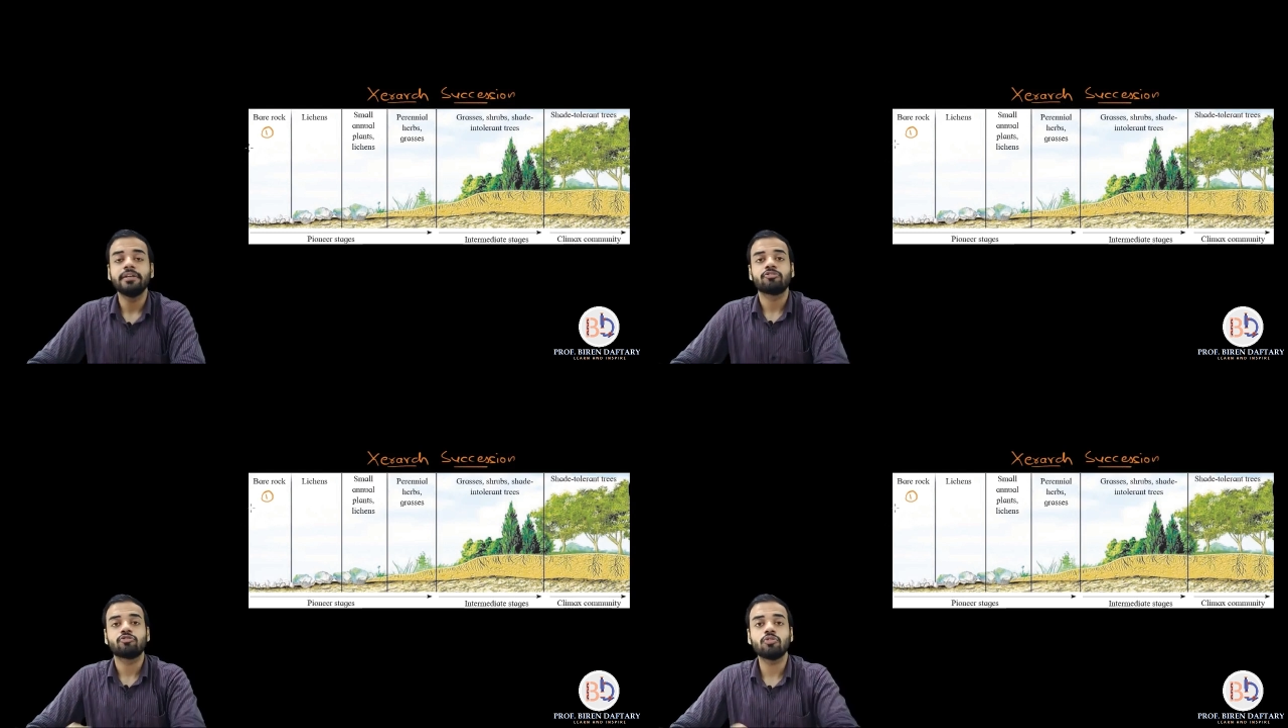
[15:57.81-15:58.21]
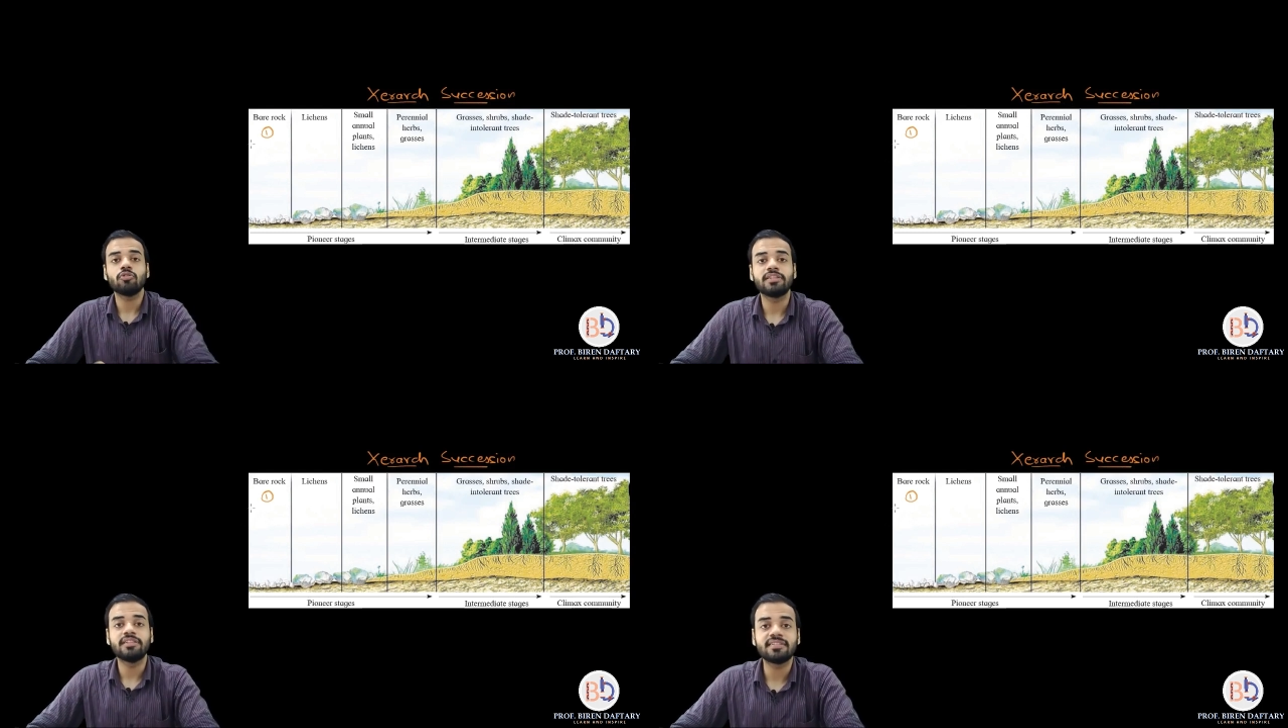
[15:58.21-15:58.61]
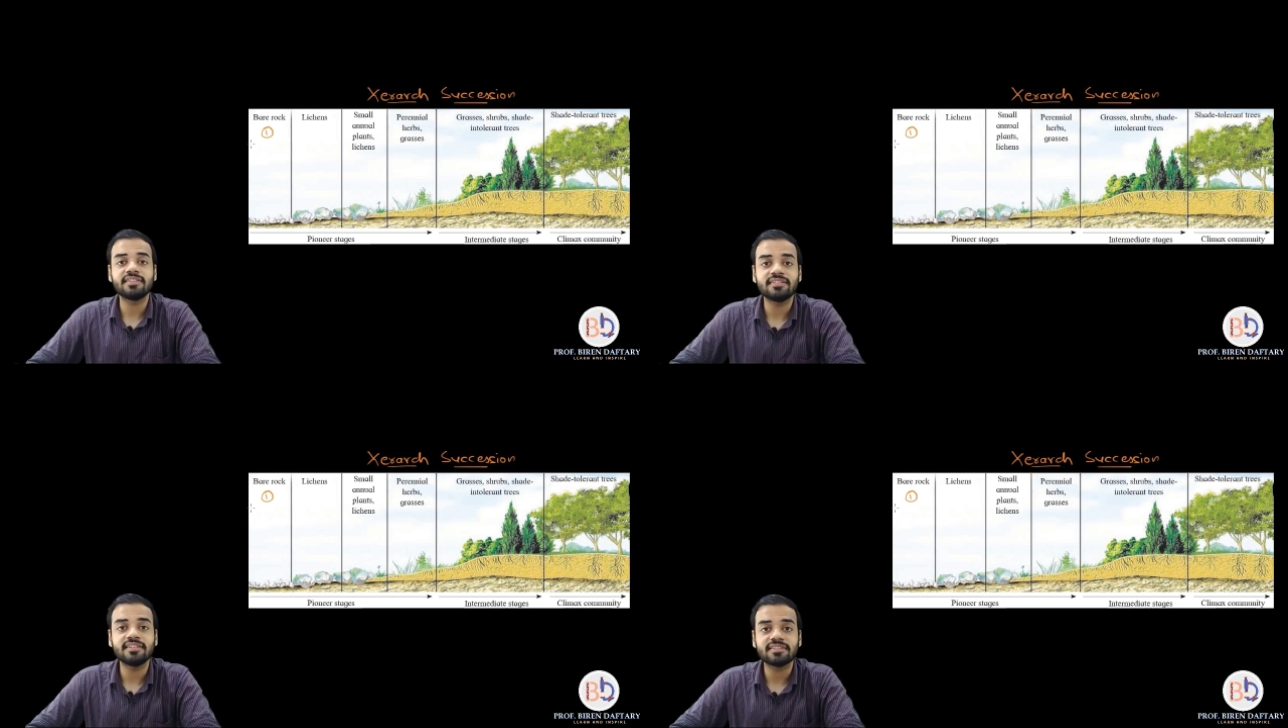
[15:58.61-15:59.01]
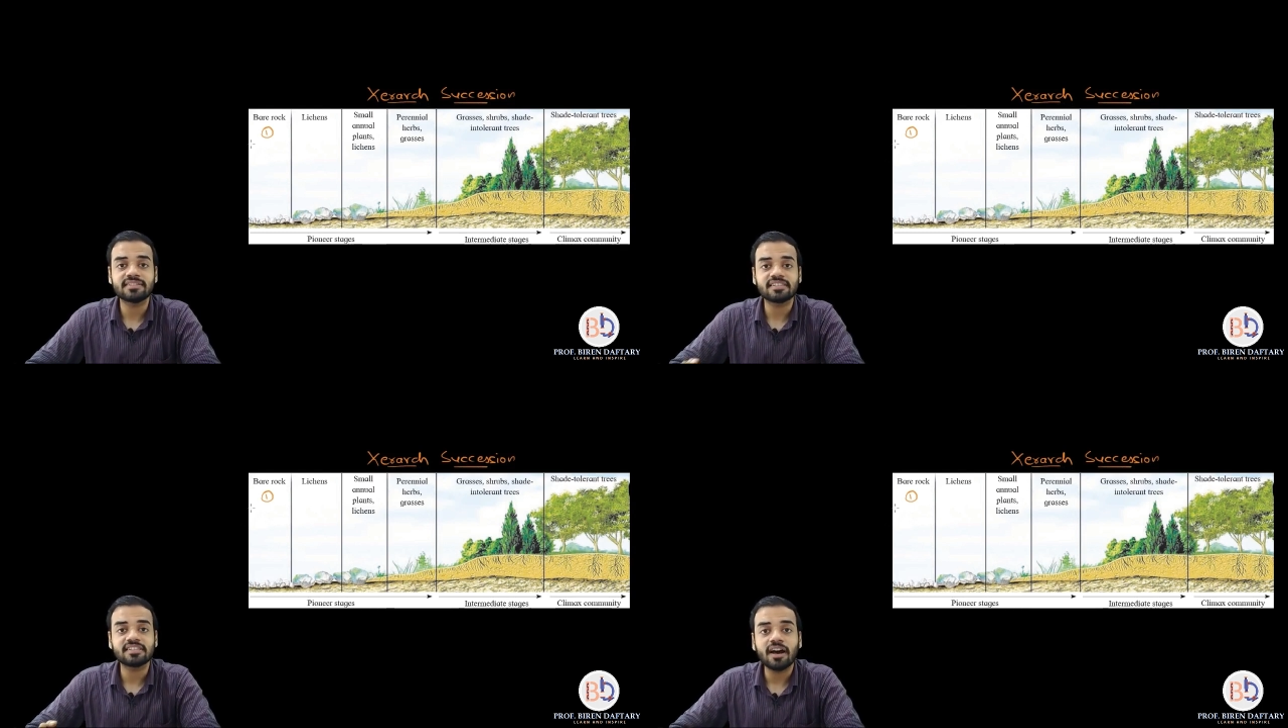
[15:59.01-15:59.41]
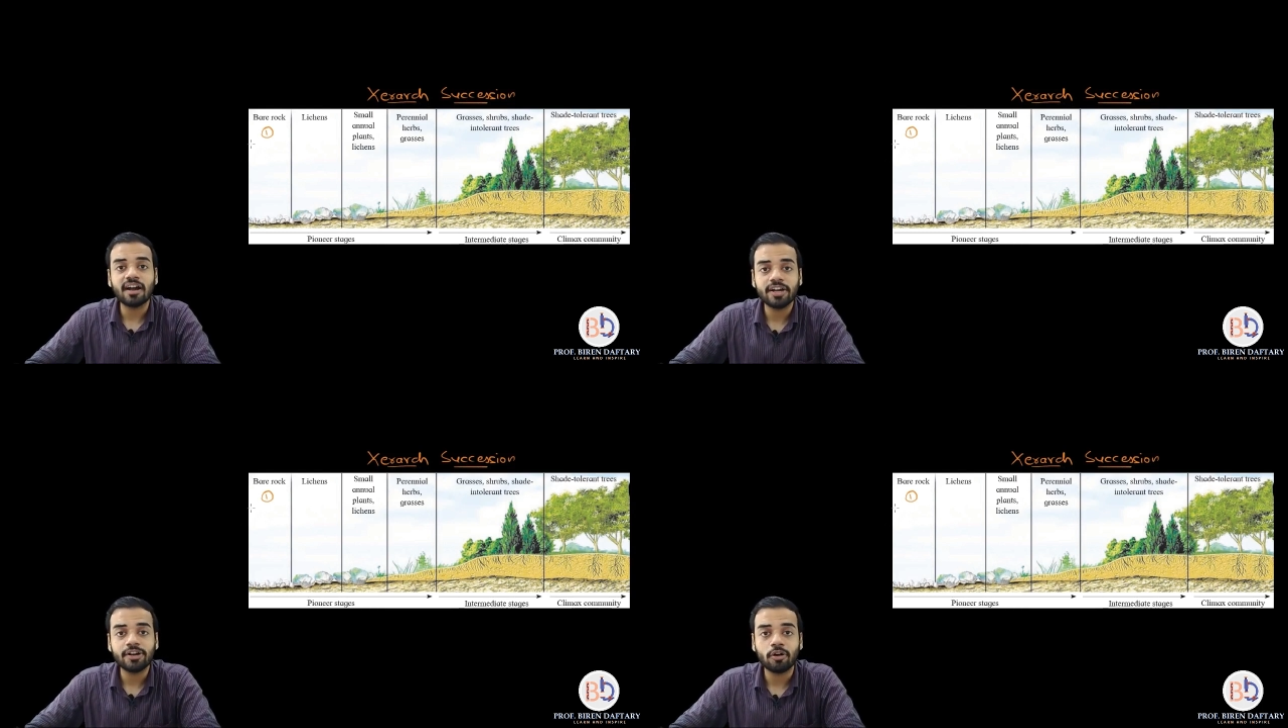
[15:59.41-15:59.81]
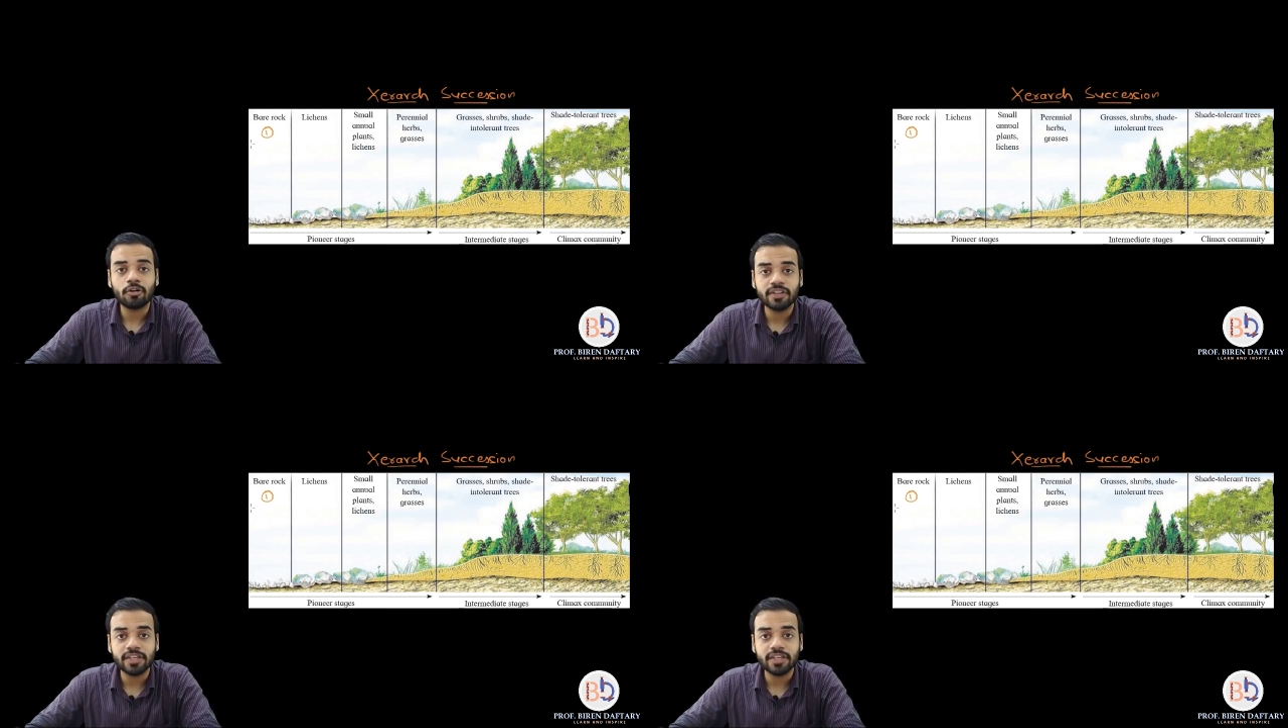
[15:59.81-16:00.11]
so this is the start of